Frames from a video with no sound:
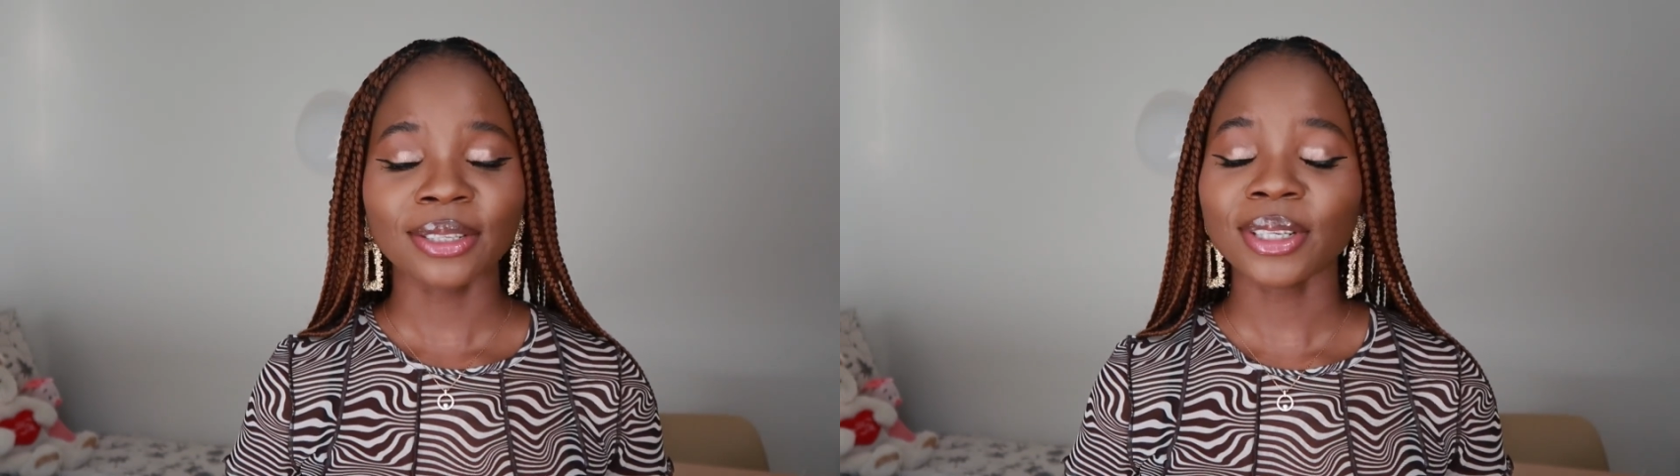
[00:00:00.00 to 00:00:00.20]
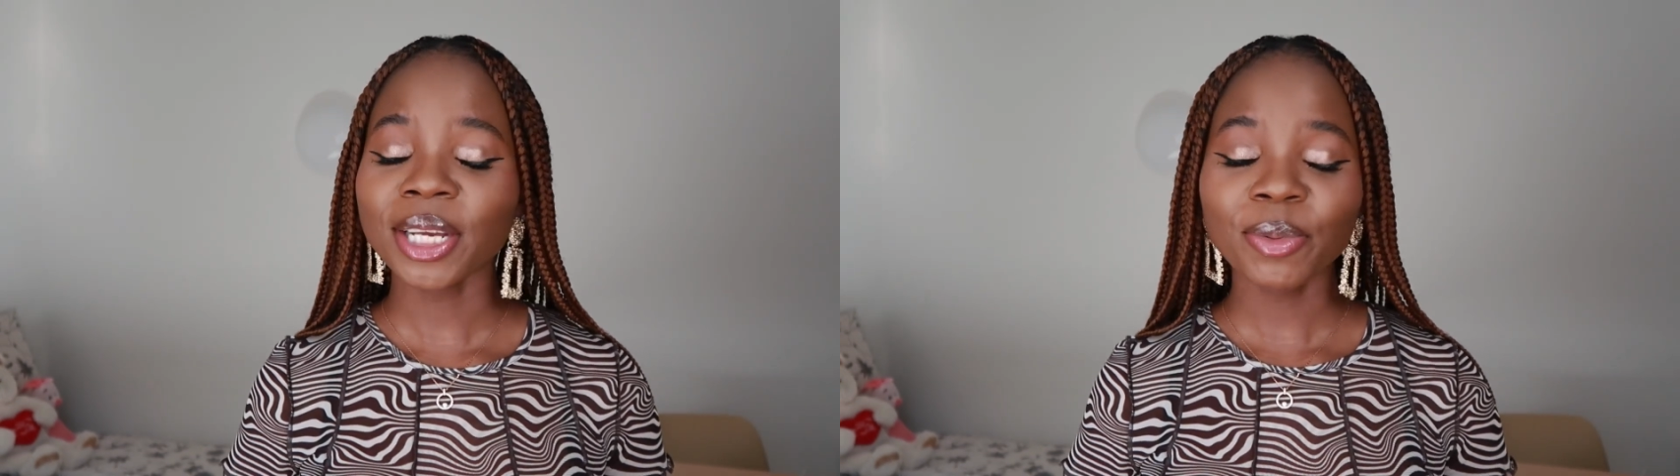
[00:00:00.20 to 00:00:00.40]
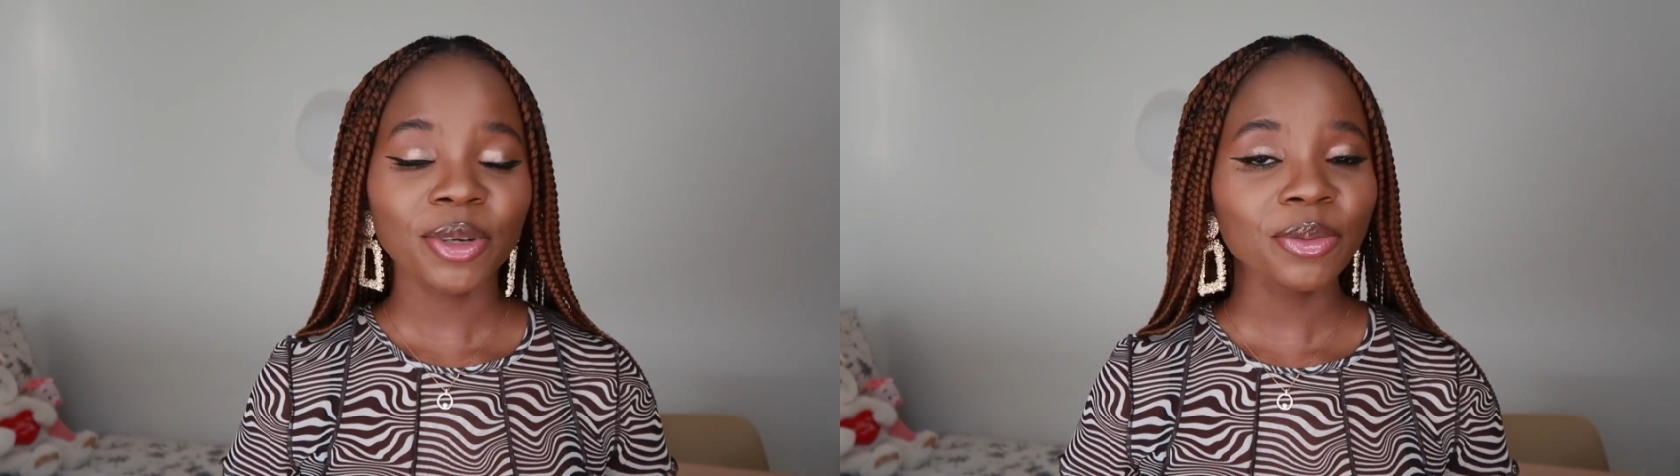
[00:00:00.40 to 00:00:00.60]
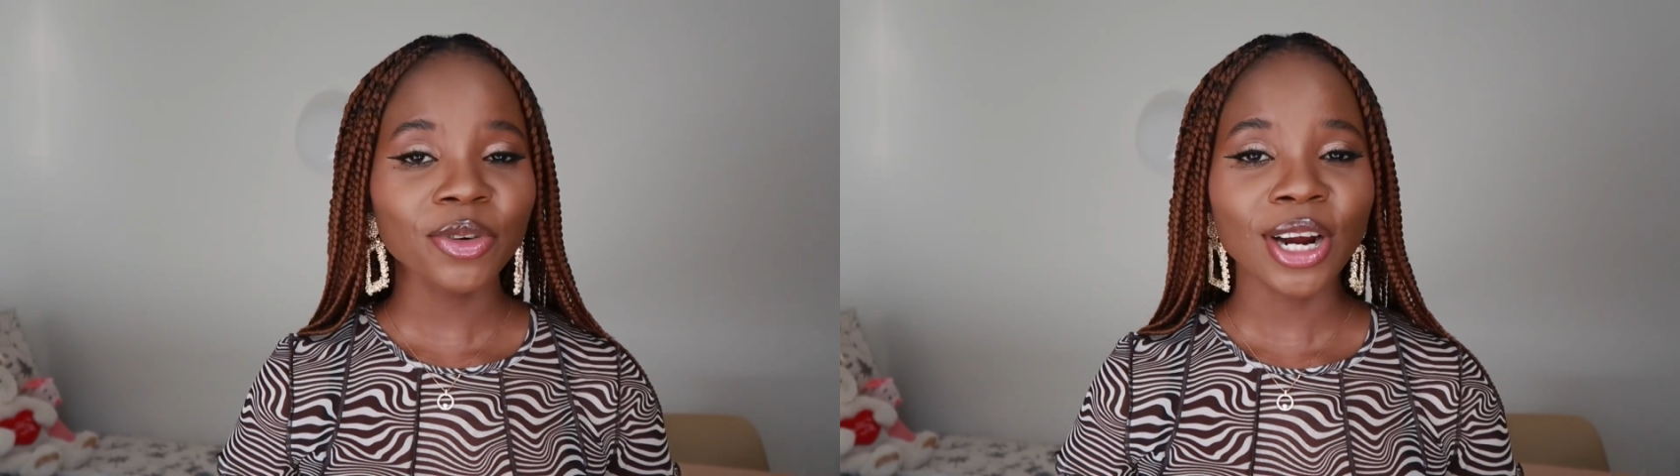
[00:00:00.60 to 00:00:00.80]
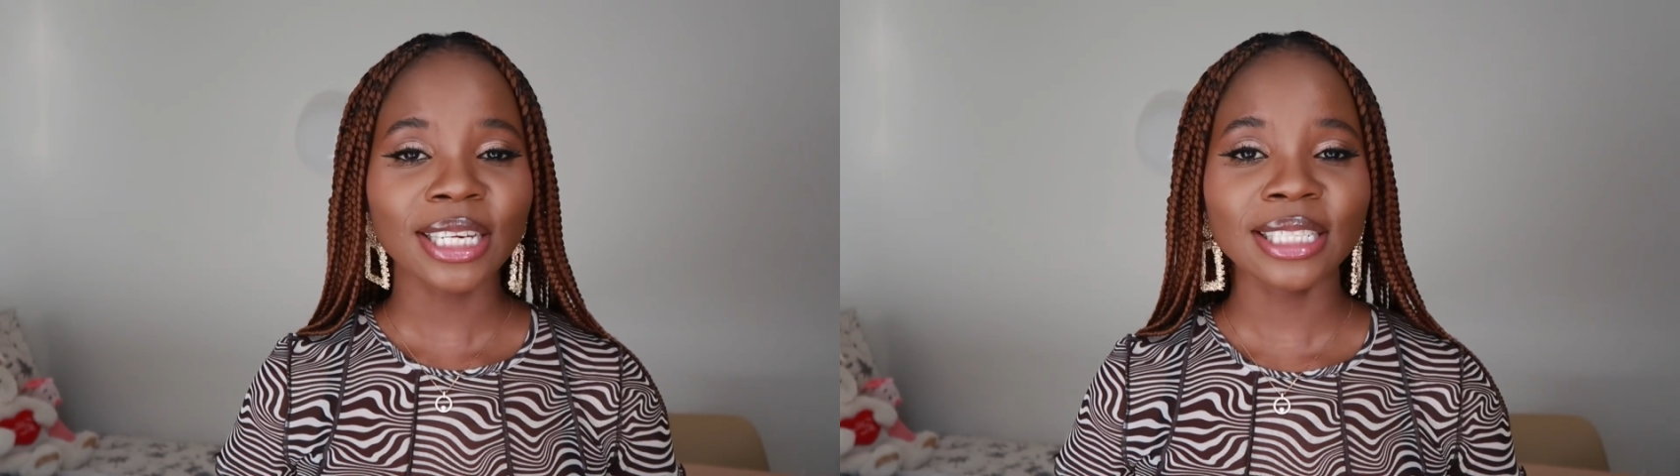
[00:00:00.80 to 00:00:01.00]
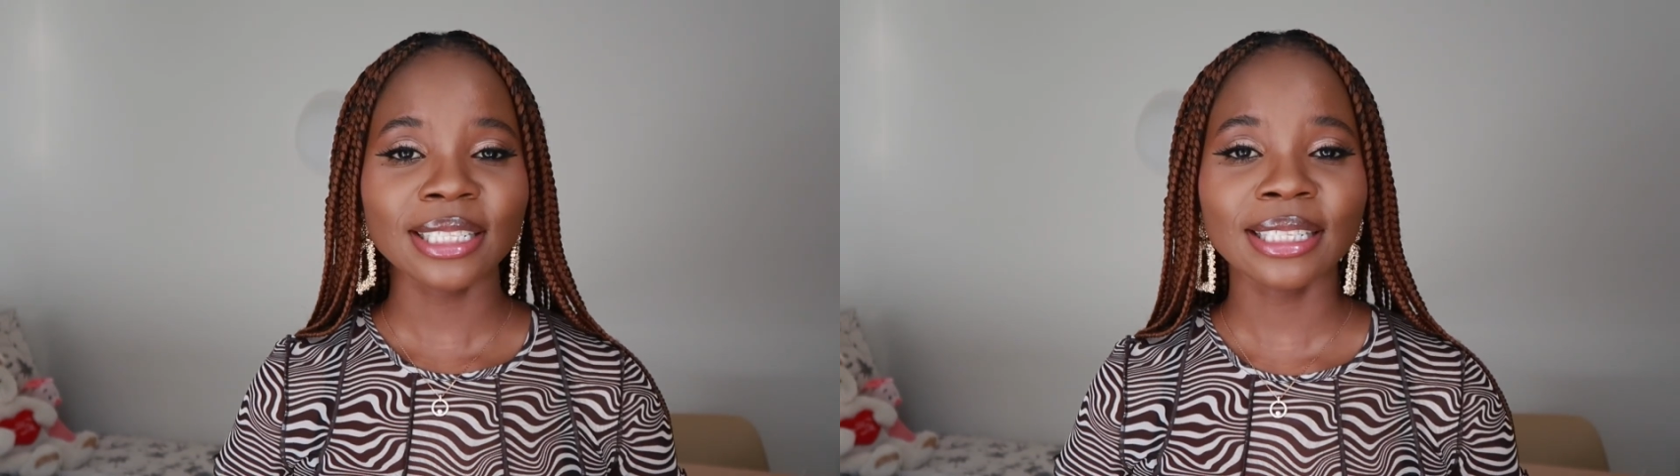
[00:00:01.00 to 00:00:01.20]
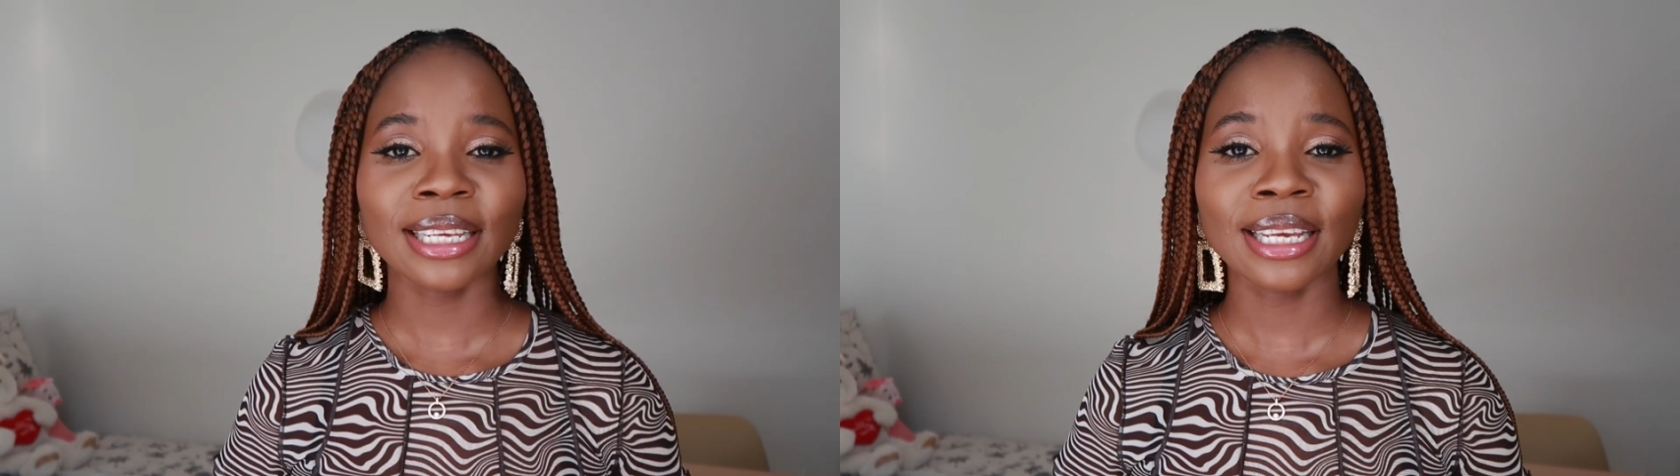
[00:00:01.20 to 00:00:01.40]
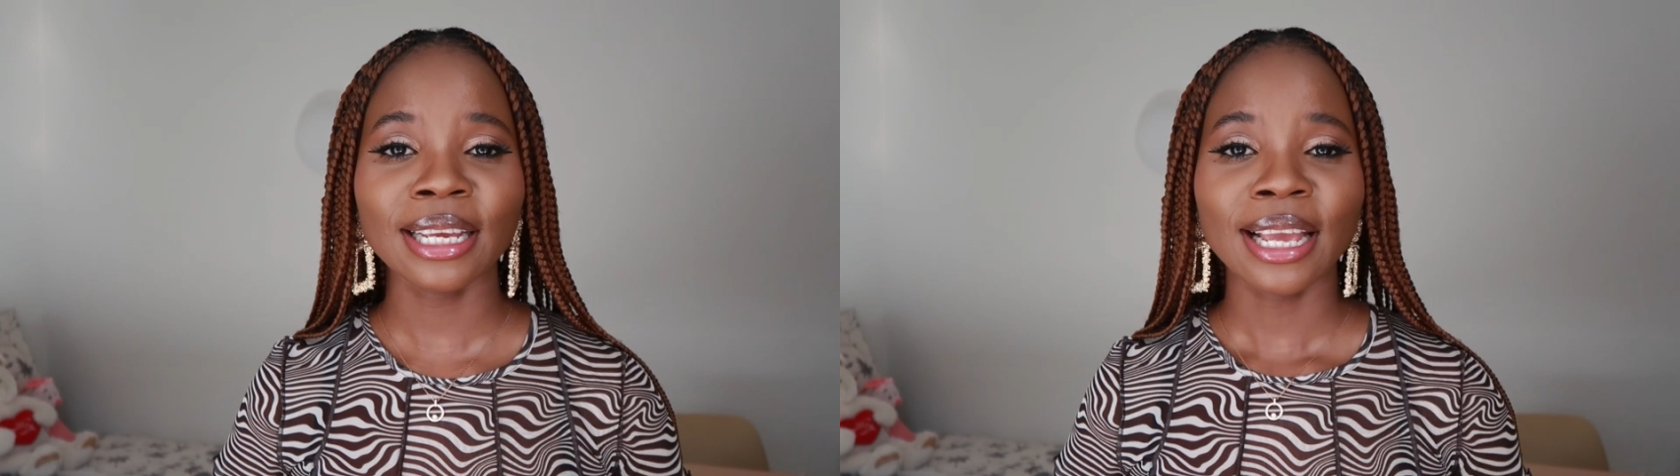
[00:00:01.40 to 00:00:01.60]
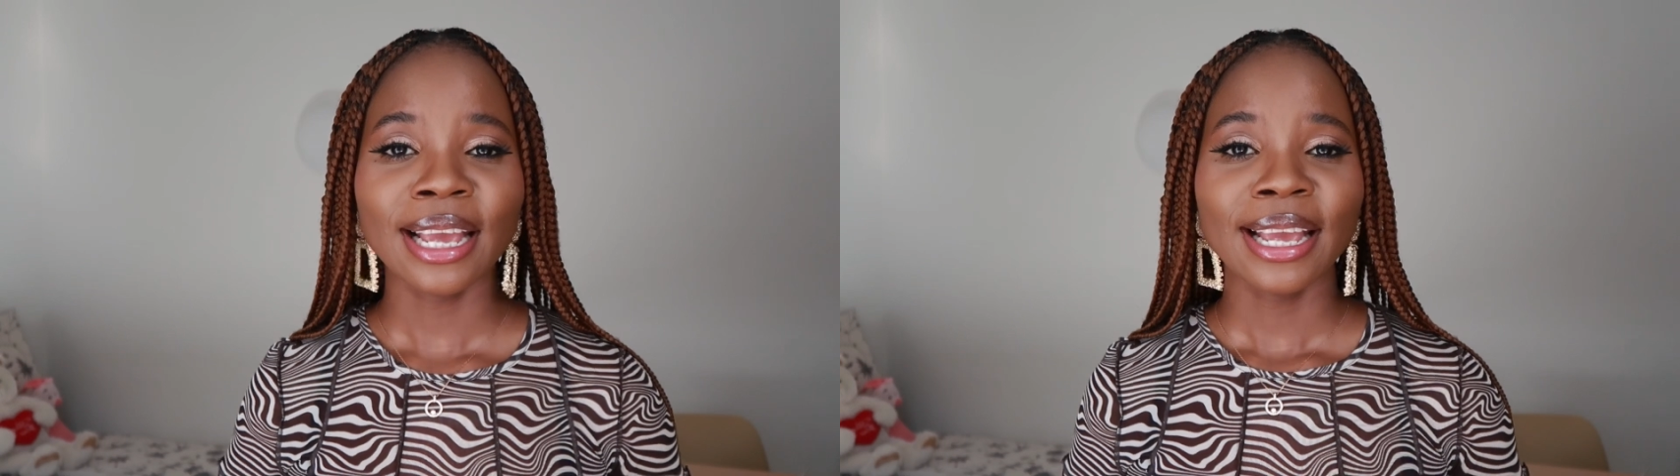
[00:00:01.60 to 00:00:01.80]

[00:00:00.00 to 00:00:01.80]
So keep on practicing.